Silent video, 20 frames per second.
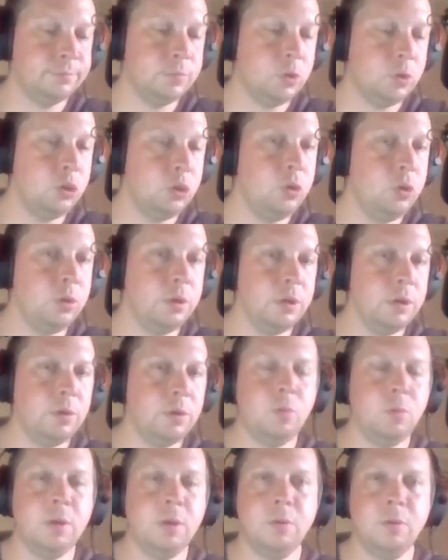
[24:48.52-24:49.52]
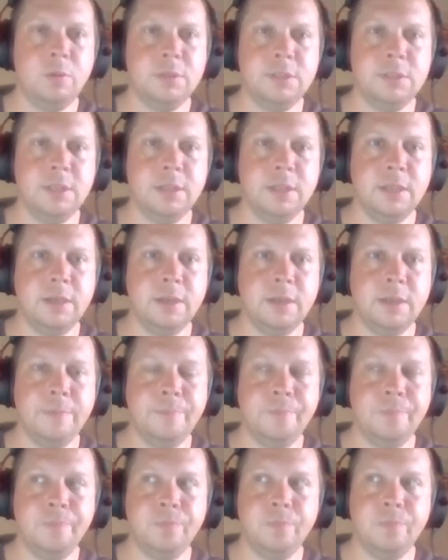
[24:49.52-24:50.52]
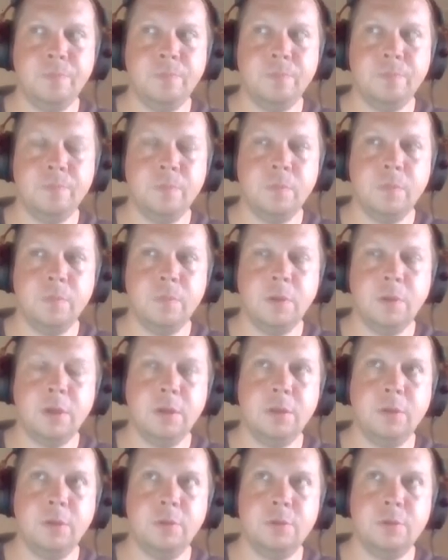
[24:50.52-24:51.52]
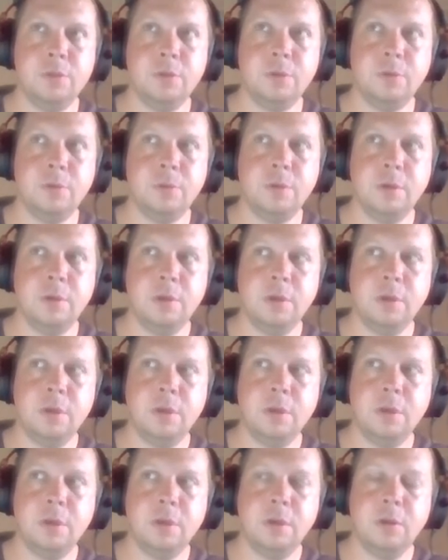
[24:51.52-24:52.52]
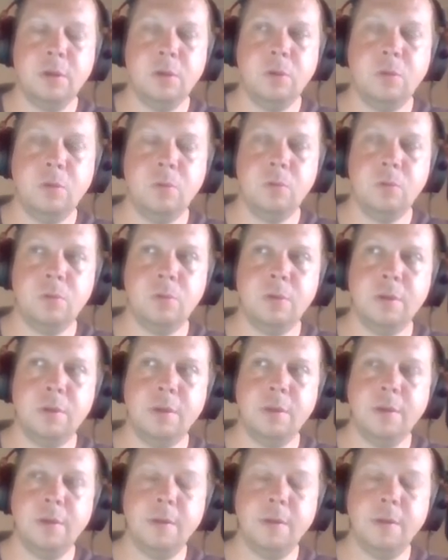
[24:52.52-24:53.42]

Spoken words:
you what was it? Not you two. Hold on.